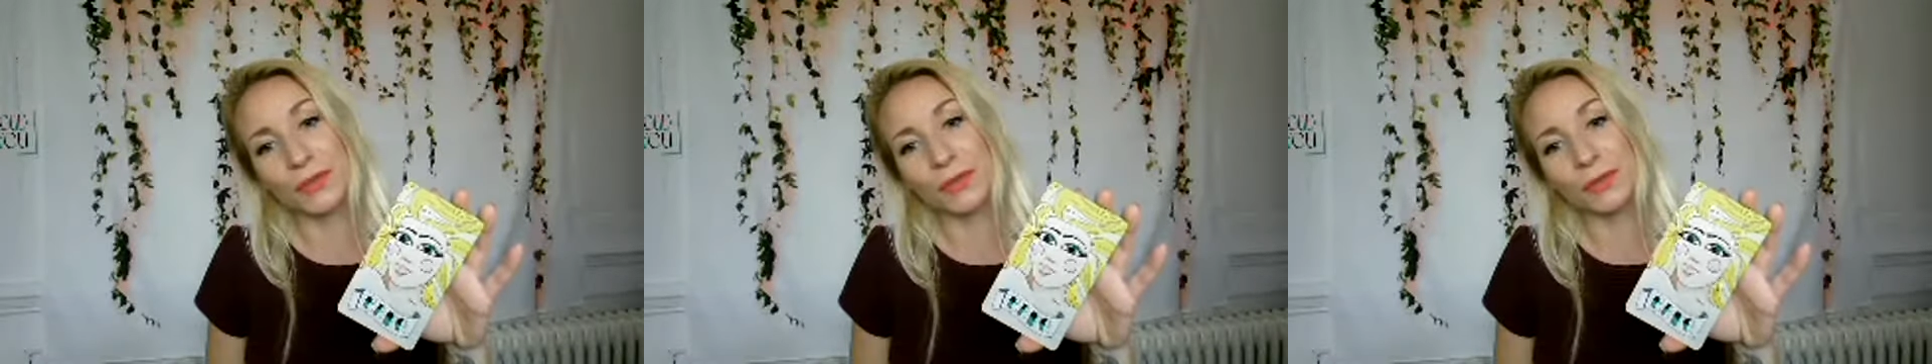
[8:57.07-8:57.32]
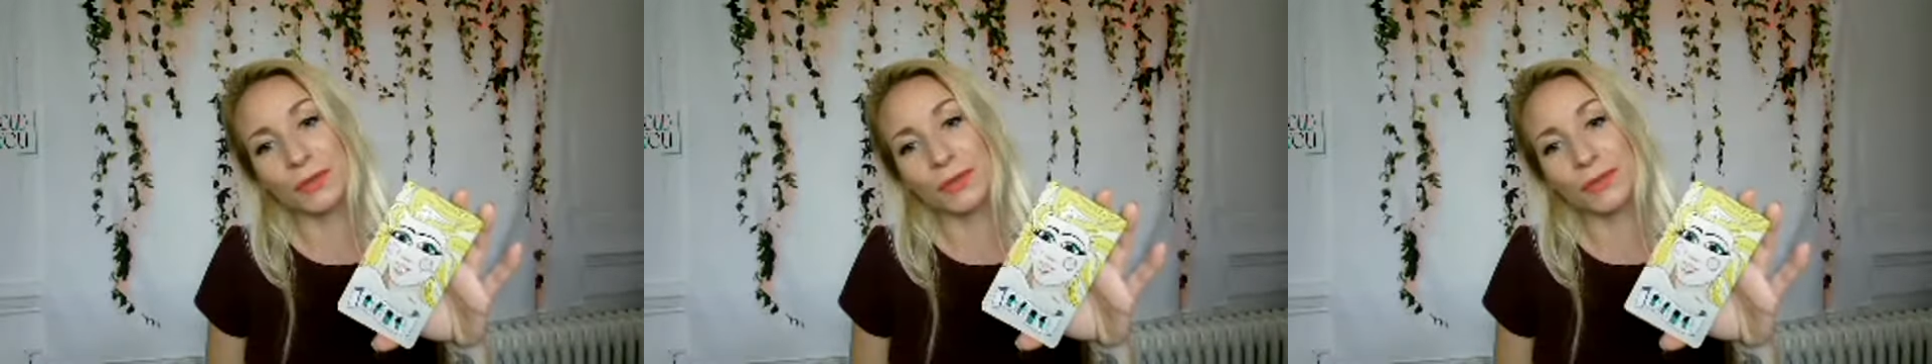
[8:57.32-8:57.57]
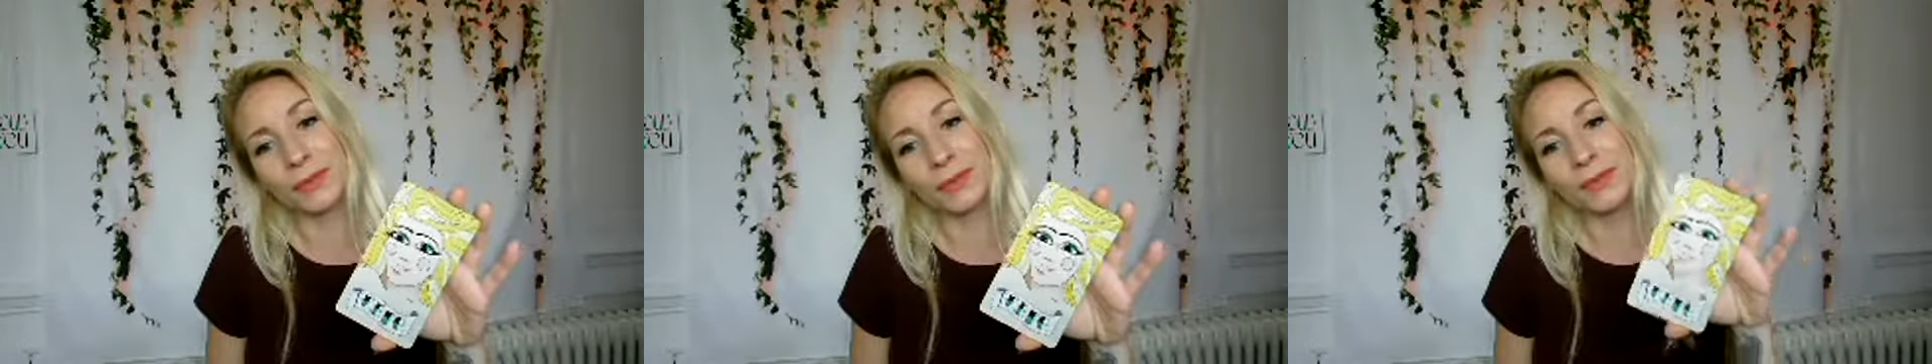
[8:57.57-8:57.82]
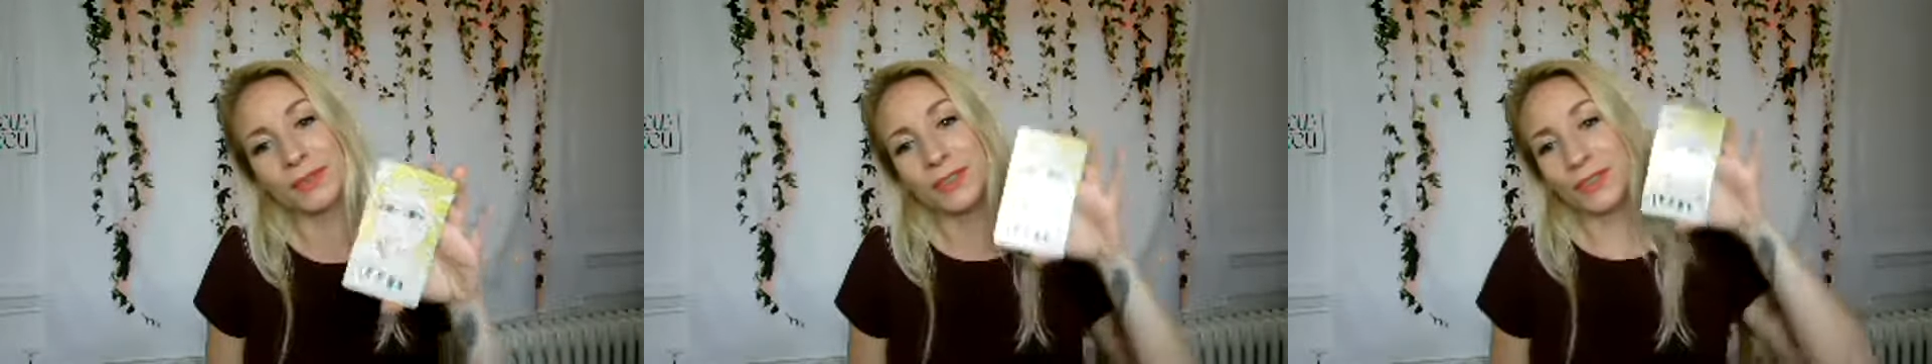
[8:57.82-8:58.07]
you,
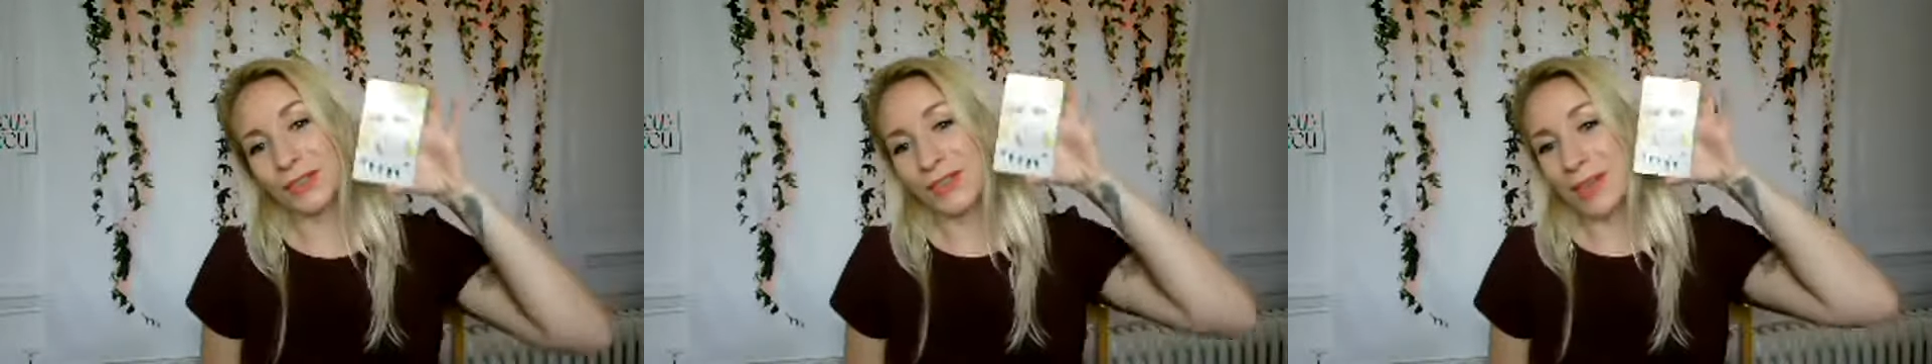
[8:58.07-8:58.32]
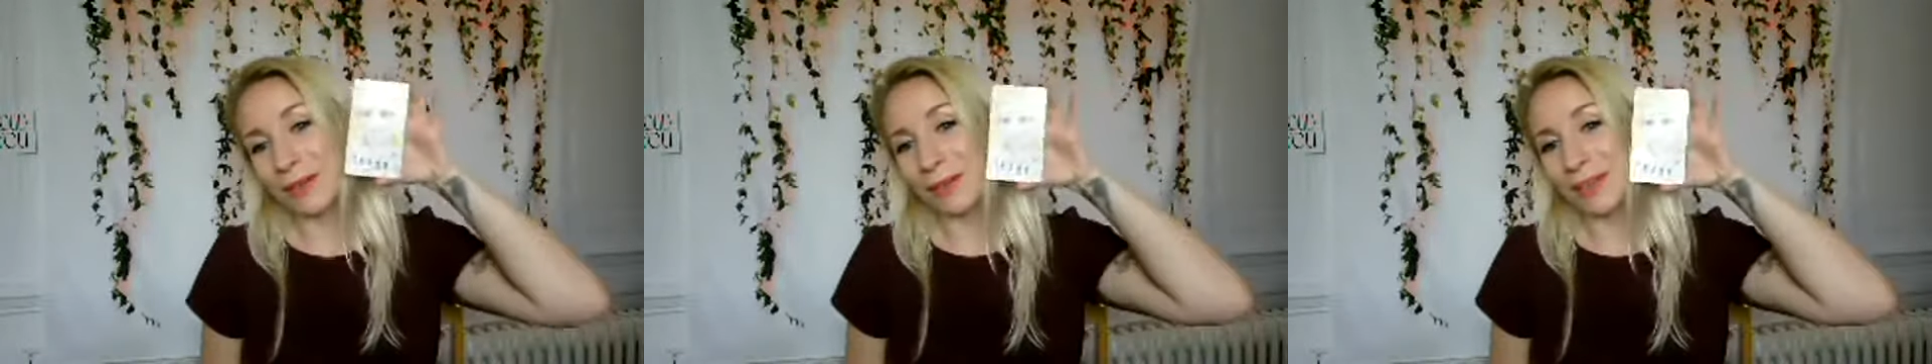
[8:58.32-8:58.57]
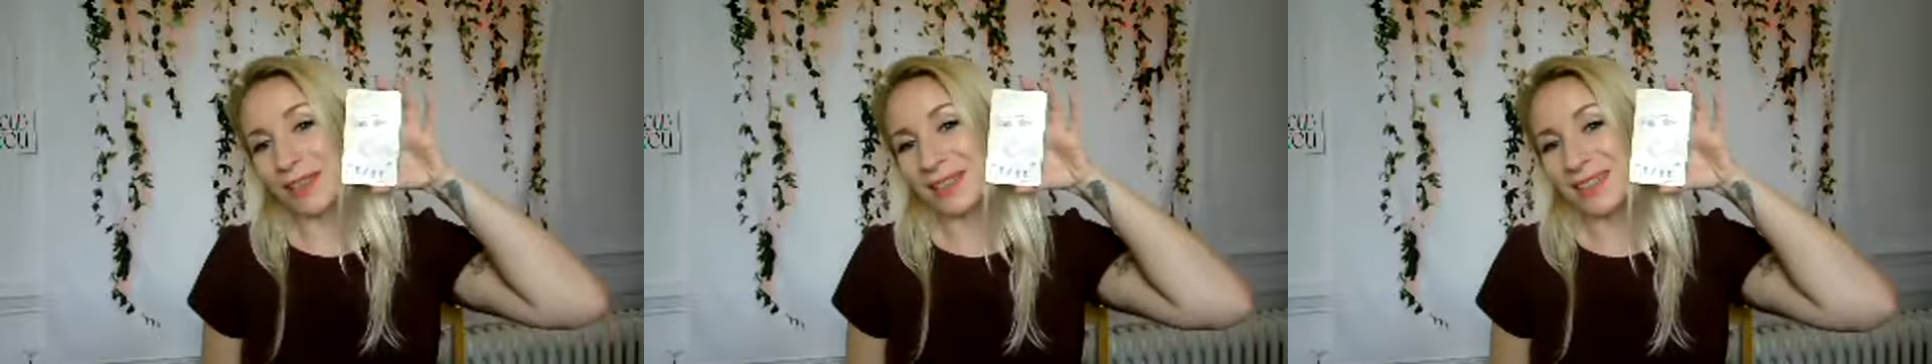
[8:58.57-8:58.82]
which looks like me.